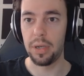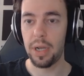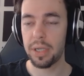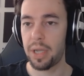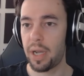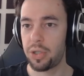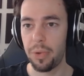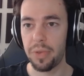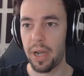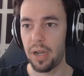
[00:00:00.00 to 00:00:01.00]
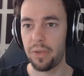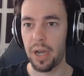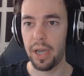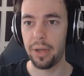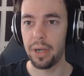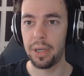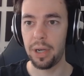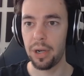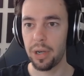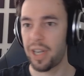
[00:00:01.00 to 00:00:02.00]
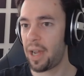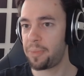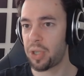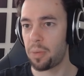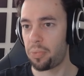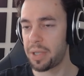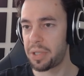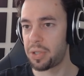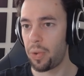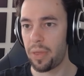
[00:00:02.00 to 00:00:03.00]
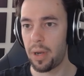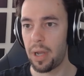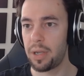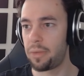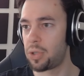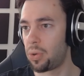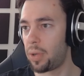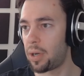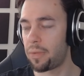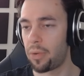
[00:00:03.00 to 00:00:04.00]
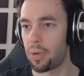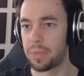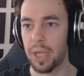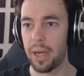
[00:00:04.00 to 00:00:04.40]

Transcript: next attribute that I have highlighted here, gaps are present within individual letter forms.